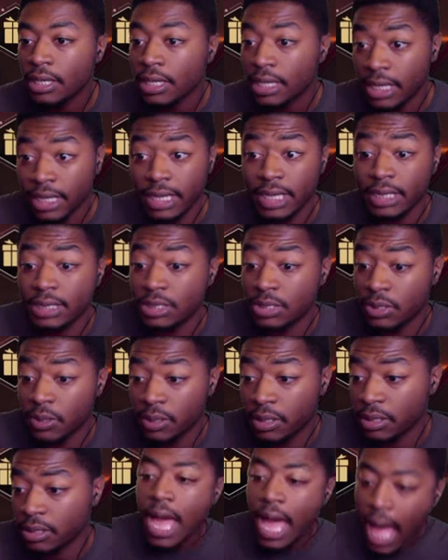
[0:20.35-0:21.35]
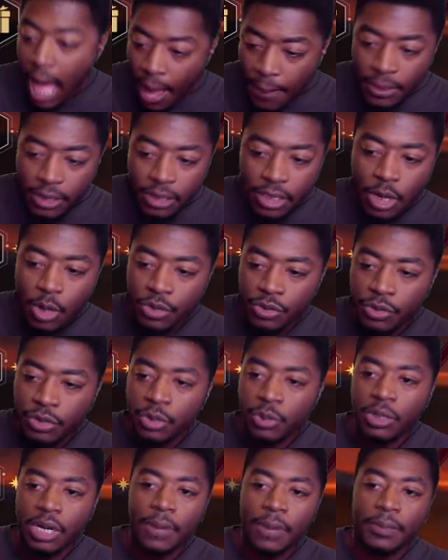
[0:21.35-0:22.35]
It gets annoying. I'm gonna go
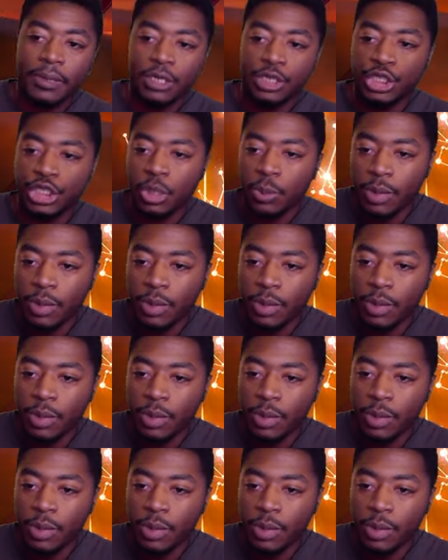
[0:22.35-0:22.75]
through and I'm gonna show